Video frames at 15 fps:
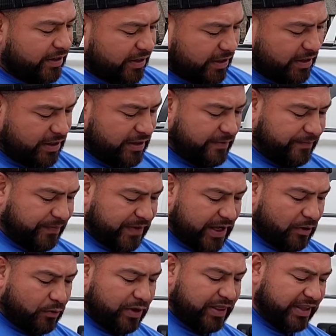
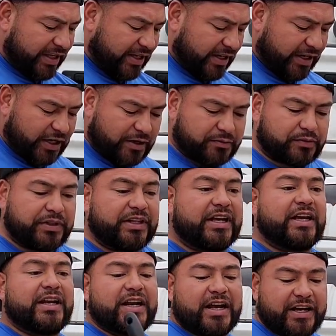and with it comes with
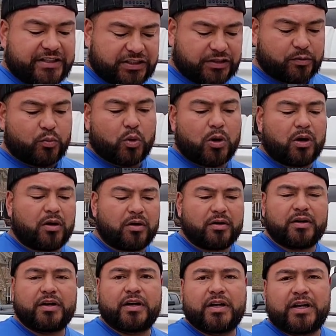a nice
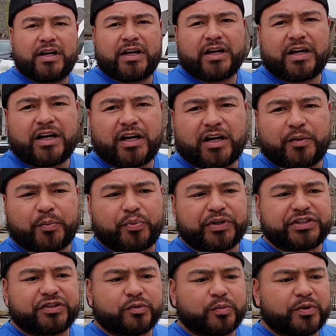small
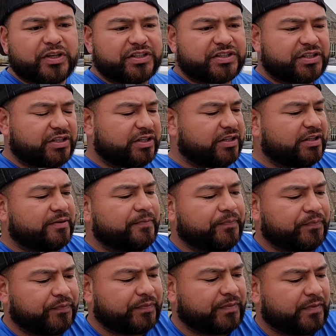bristle brush,
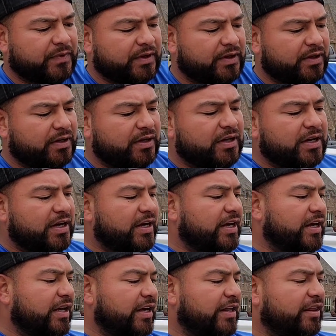
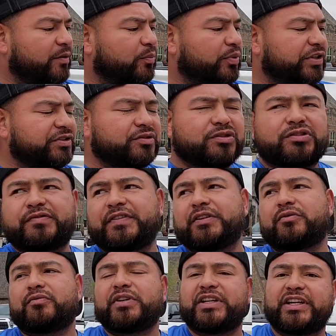and the bristles
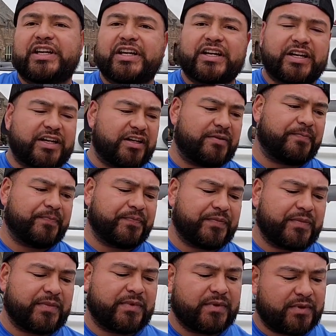feel really
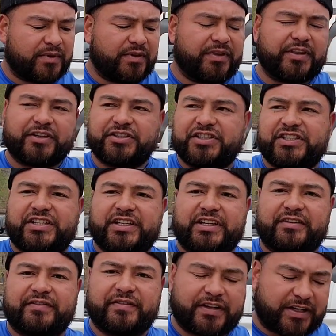they're
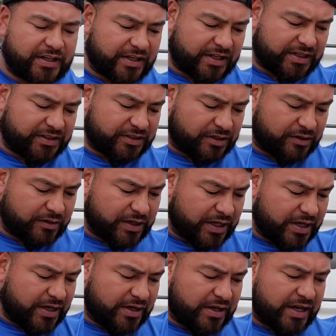stiff, so
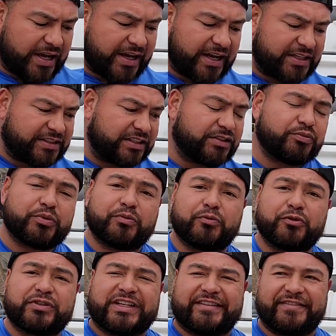I guess this one
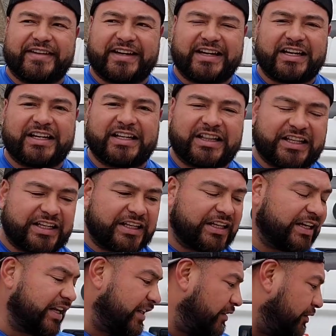will definitely
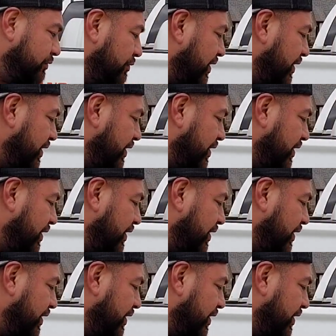clean those